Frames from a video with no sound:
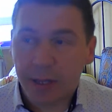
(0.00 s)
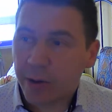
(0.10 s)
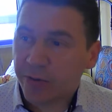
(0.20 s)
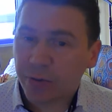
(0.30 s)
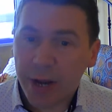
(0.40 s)

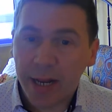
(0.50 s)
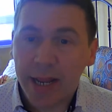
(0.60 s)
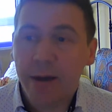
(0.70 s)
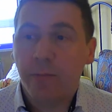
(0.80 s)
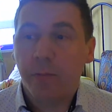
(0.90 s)

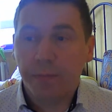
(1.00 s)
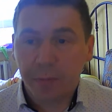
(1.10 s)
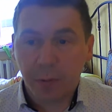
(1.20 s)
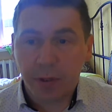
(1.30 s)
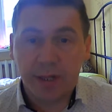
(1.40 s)
Australia,
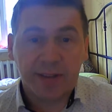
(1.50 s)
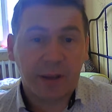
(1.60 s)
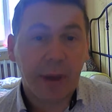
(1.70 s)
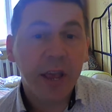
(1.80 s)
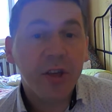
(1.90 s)
within
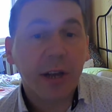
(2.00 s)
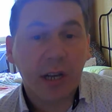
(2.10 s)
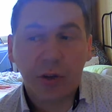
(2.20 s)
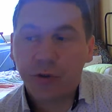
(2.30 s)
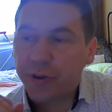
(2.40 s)
some Asian
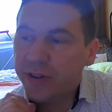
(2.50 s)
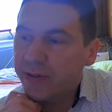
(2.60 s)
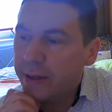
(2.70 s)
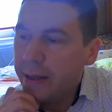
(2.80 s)
countries,